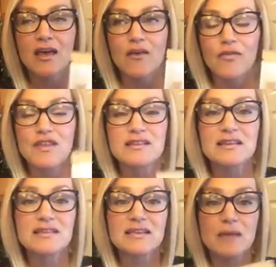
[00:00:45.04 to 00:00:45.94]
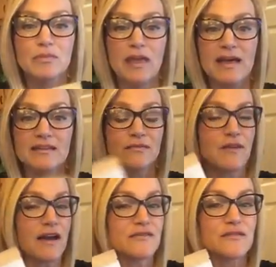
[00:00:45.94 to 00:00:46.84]
this is a blend of
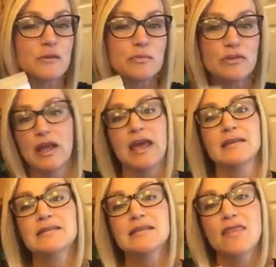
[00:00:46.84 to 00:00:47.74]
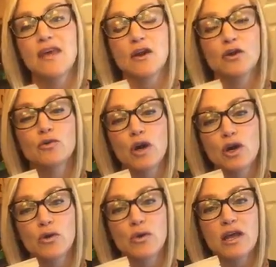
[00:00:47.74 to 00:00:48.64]
5 different plants that are
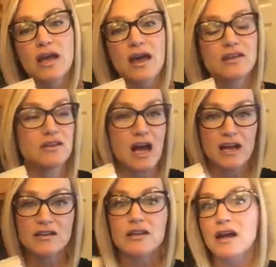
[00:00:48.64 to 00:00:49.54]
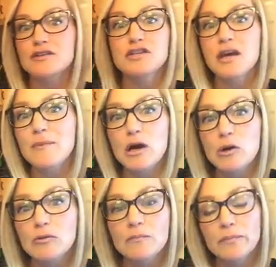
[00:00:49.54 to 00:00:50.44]
grown
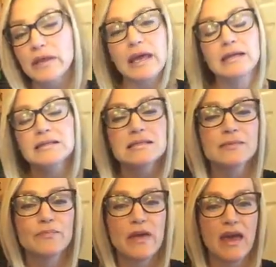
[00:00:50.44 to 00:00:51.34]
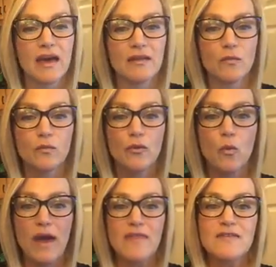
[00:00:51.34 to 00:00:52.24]
non-GMO plants. And the
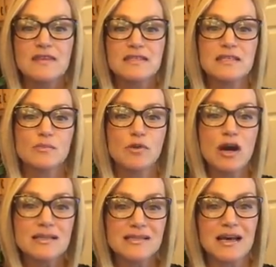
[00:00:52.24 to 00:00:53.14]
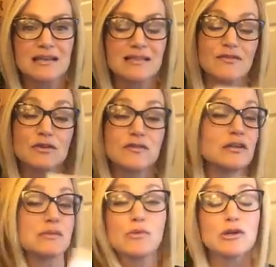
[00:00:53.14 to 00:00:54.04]
way that this is processed, first of all,
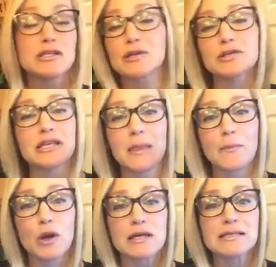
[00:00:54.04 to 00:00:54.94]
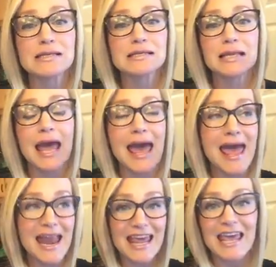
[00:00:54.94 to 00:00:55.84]
it's important to understand the process in
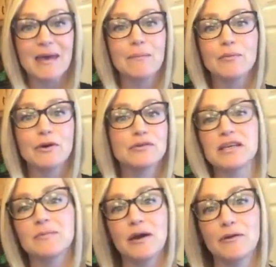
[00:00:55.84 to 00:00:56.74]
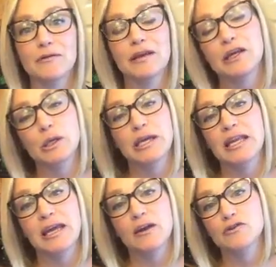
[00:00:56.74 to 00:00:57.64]
any protein powder that you're
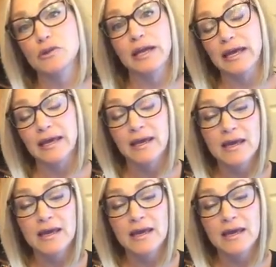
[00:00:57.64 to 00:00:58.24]
eating or drinking.